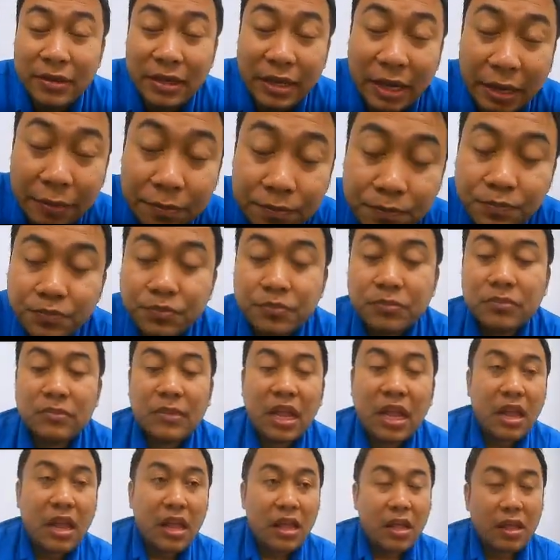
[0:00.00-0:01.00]
Yeah,
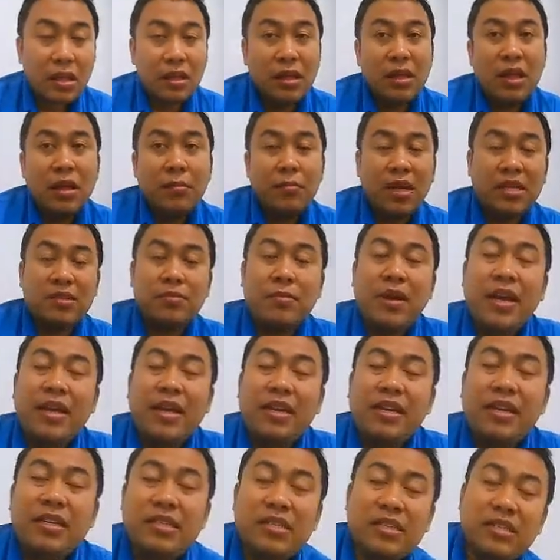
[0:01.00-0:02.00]
plus
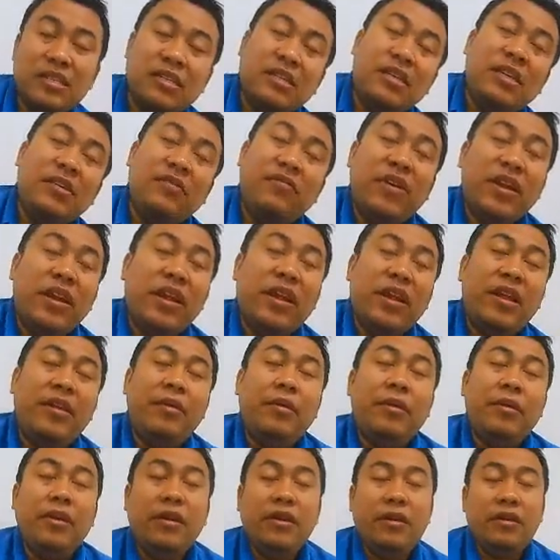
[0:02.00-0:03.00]
minus divide
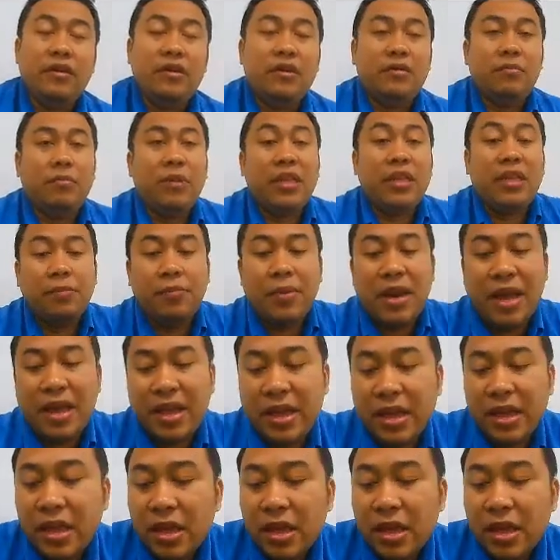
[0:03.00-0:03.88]
and multiply.